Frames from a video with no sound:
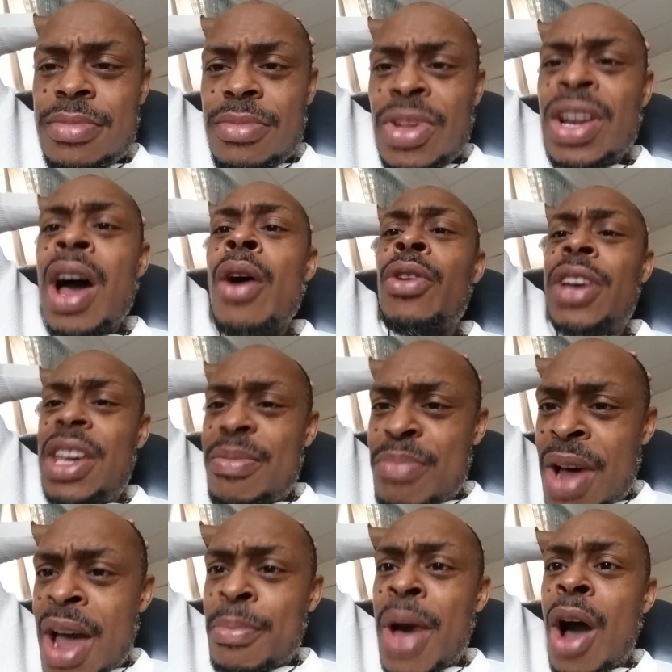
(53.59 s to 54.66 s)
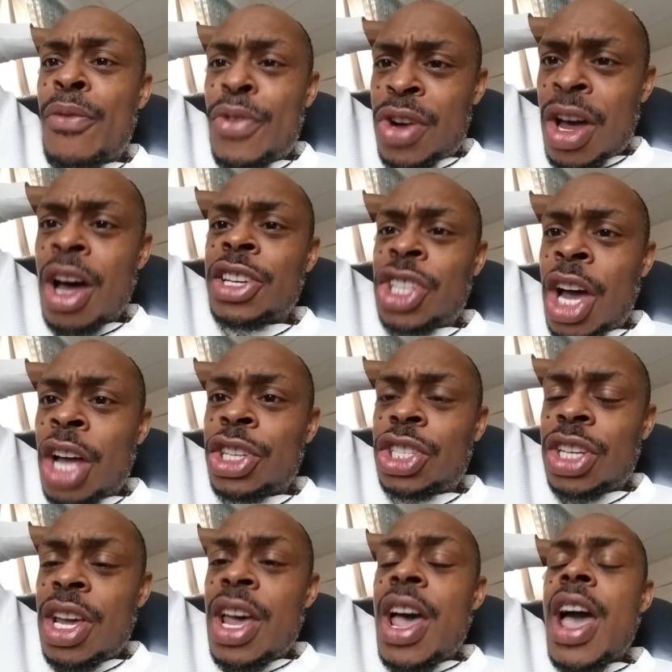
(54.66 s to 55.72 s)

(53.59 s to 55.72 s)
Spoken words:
But I'll keep my mouth on the hush-hush